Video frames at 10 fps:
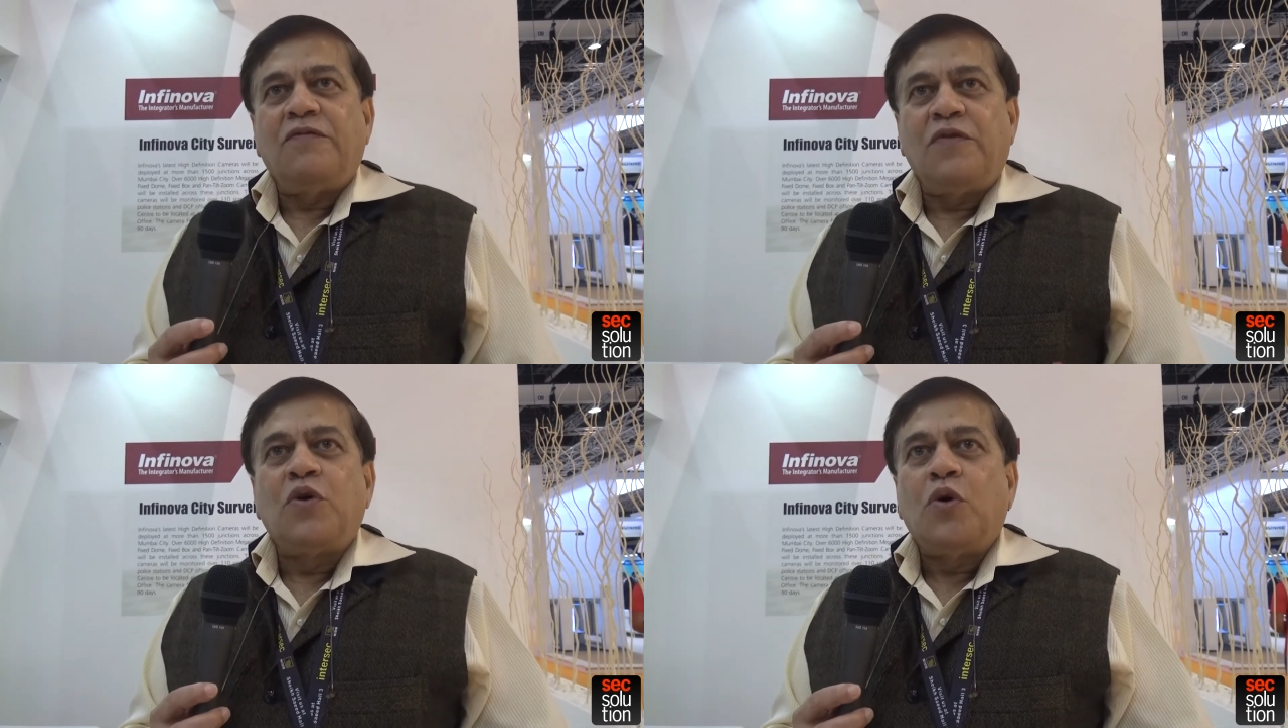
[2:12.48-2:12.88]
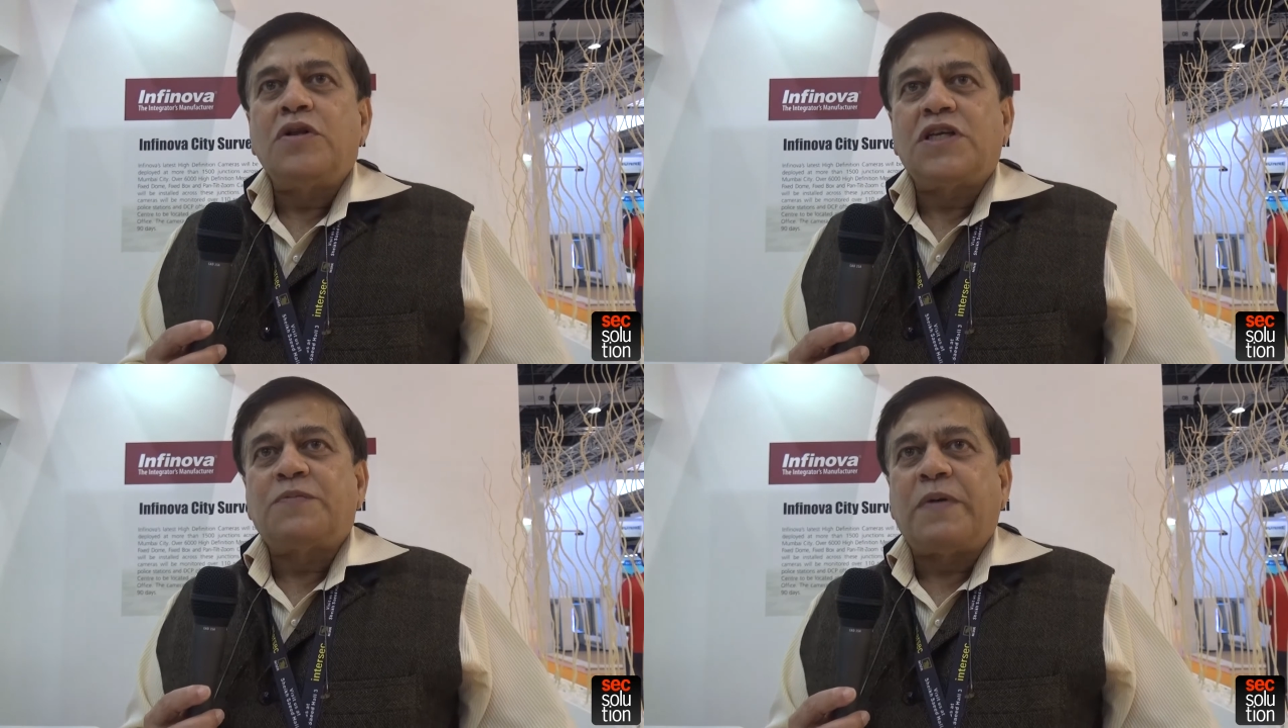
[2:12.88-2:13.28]
we
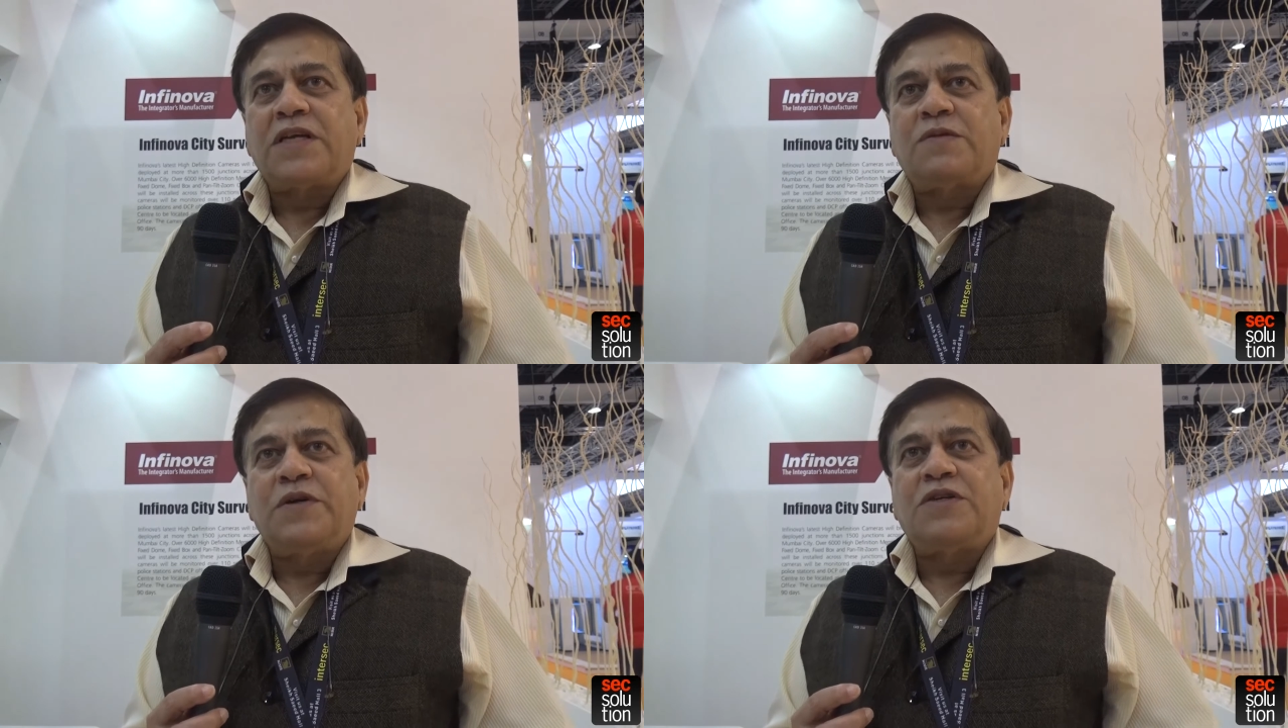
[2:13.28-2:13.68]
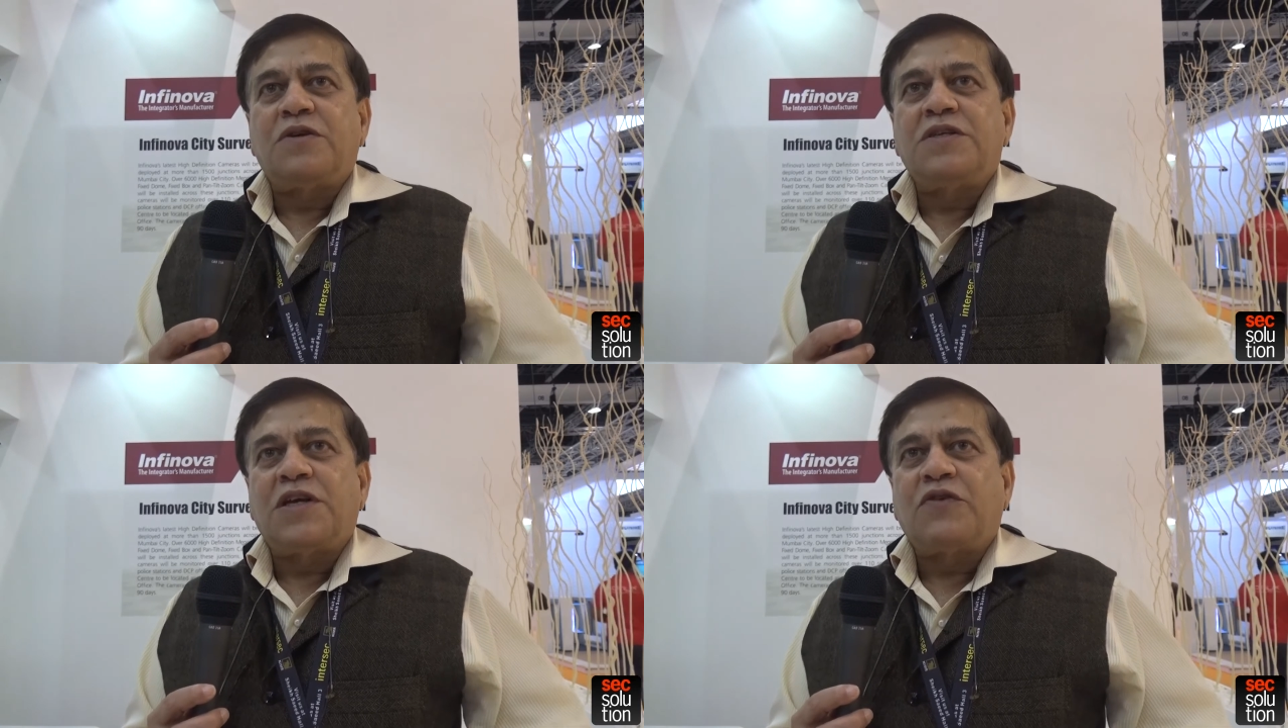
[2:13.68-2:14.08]
wrote the specs based
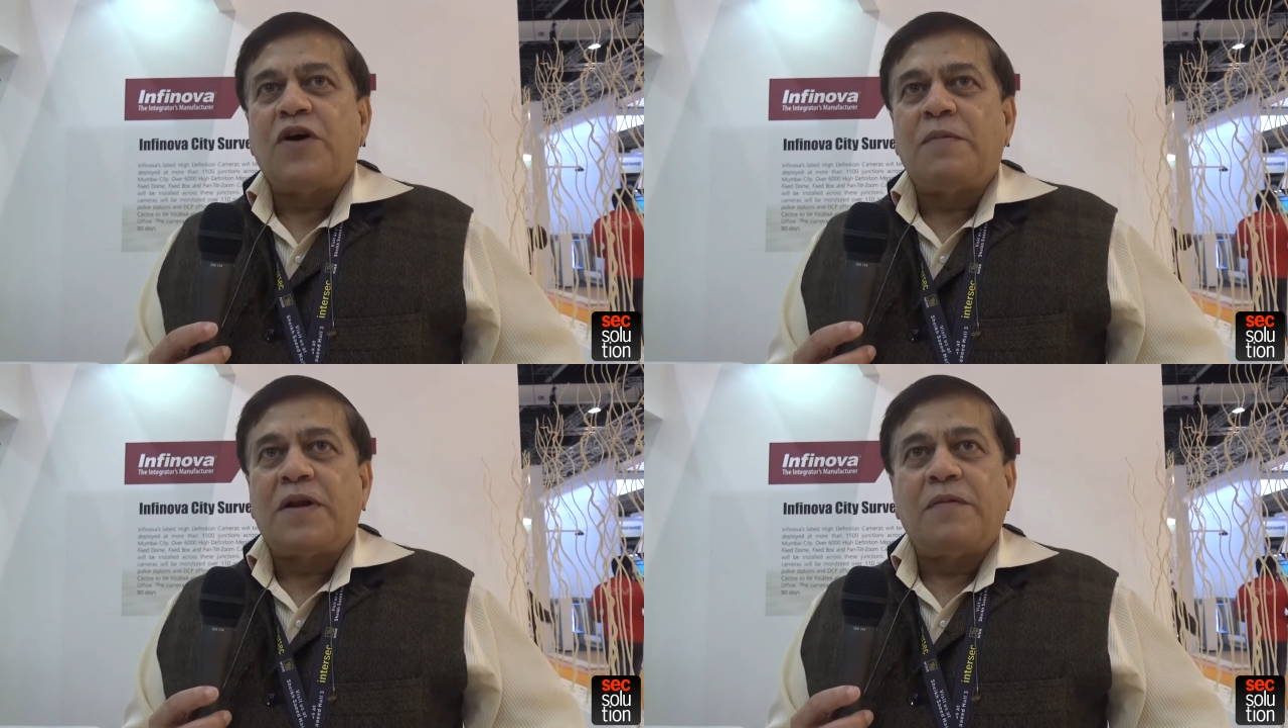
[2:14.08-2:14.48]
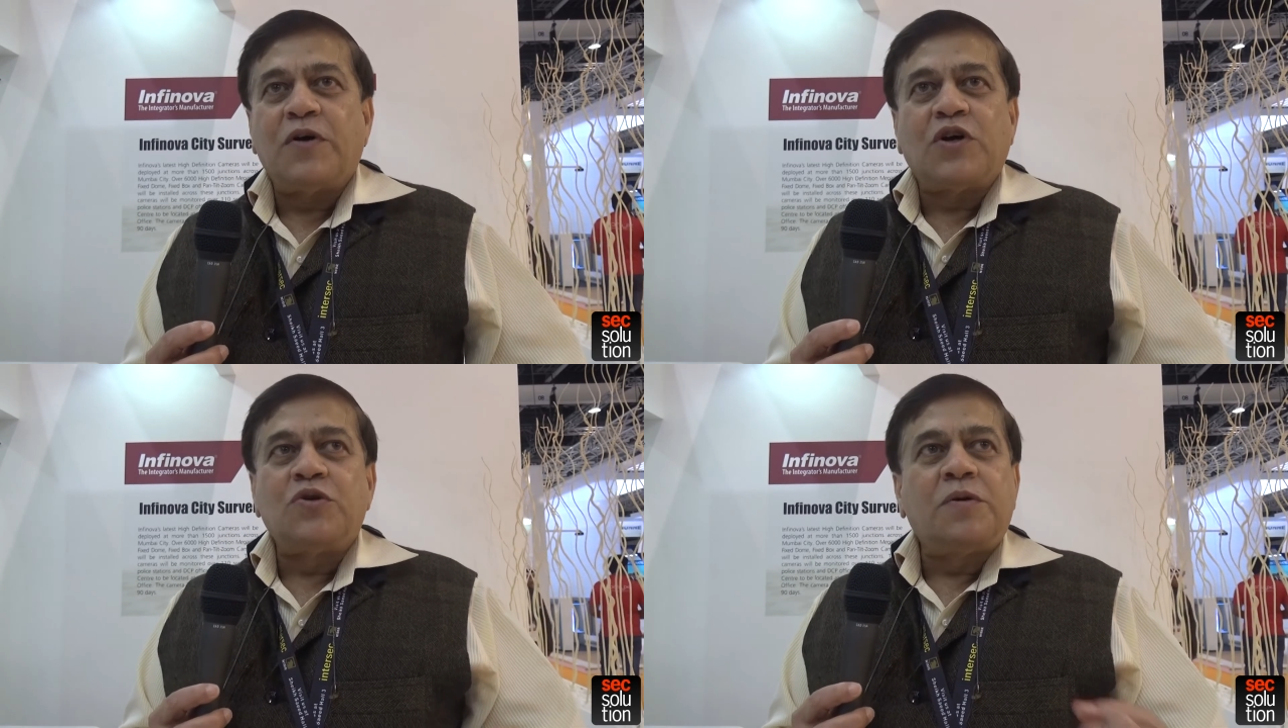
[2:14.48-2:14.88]
on his requirement,
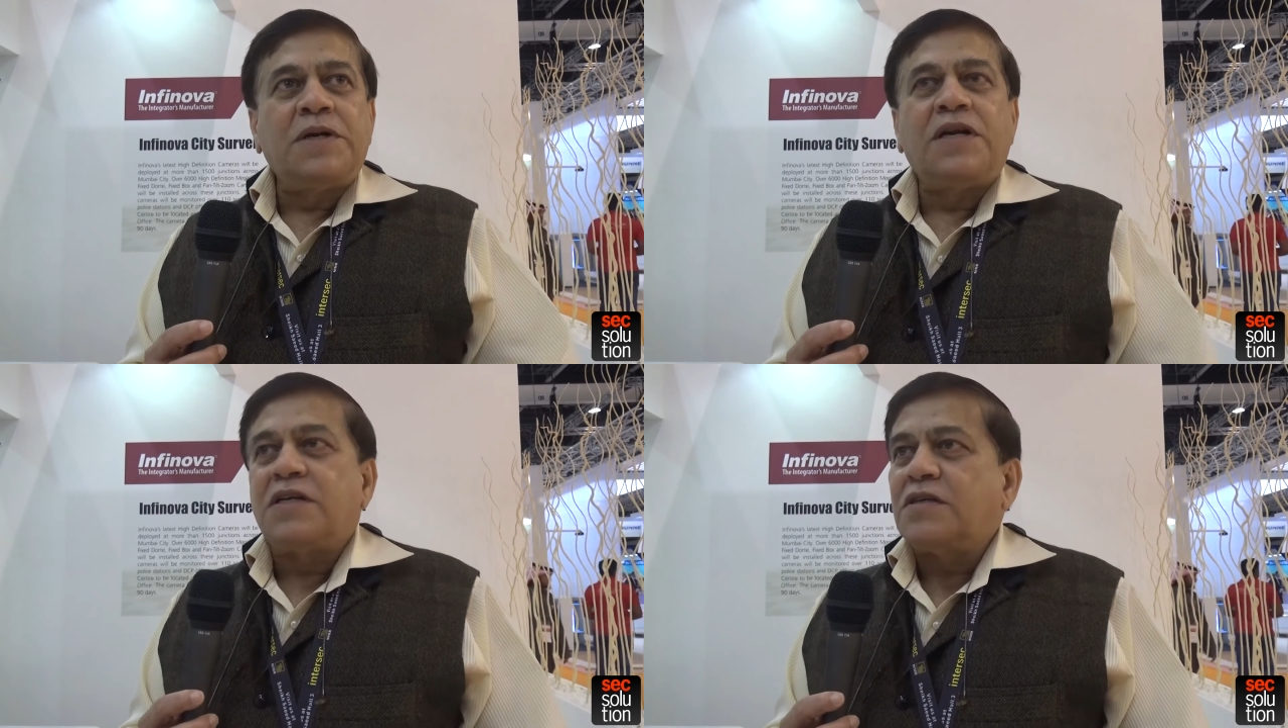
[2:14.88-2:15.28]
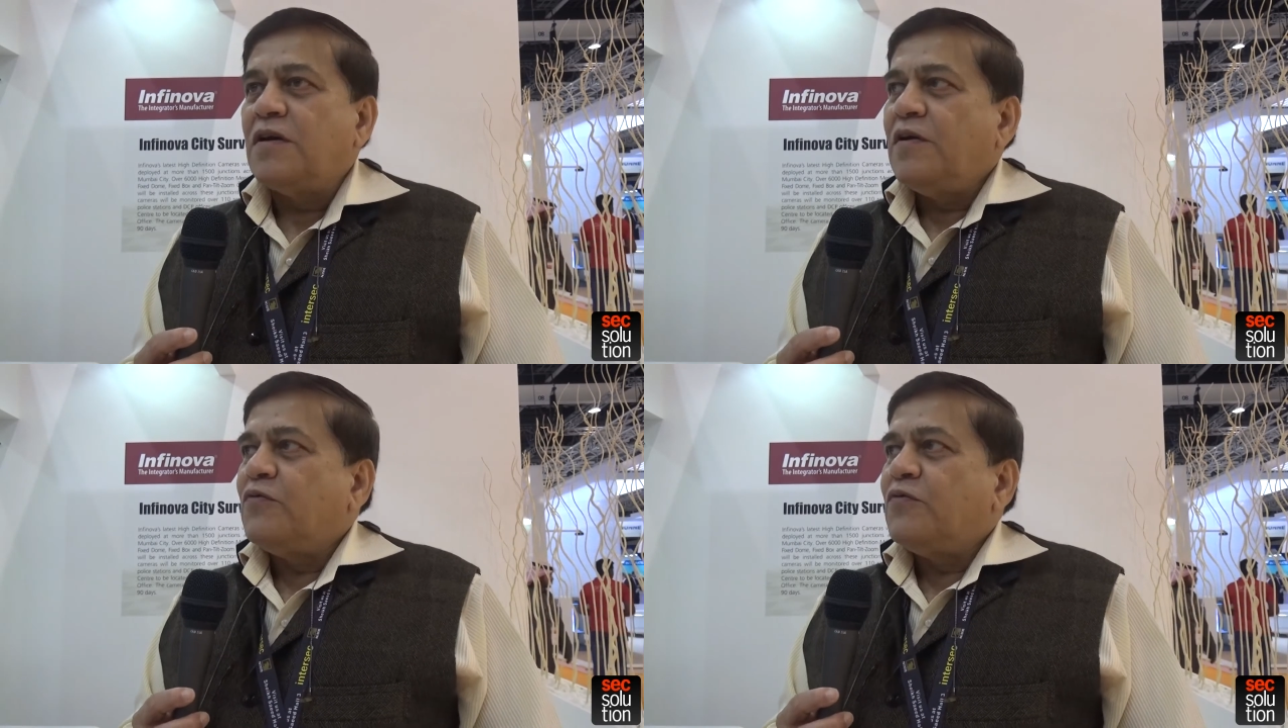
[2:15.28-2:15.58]
because nobody does,